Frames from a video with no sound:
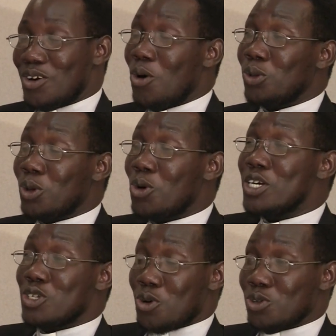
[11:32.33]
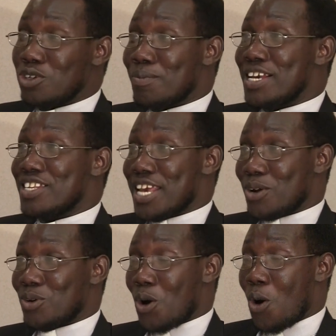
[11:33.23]
although it's also my
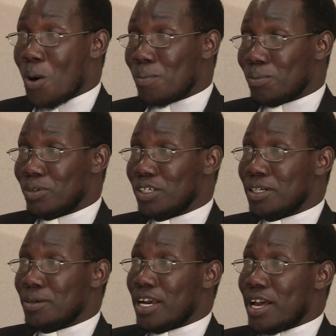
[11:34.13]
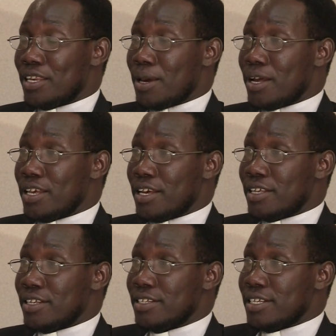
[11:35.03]
second home at the,
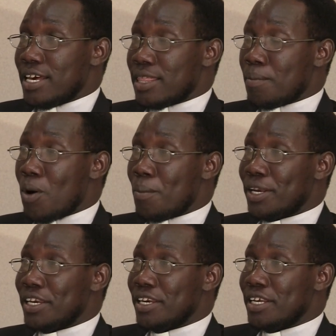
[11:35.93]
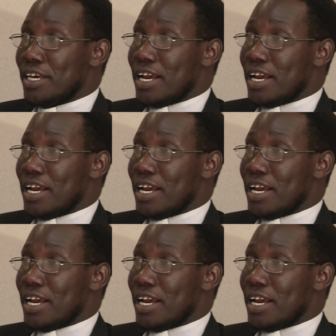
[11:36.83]
uh, at the moment.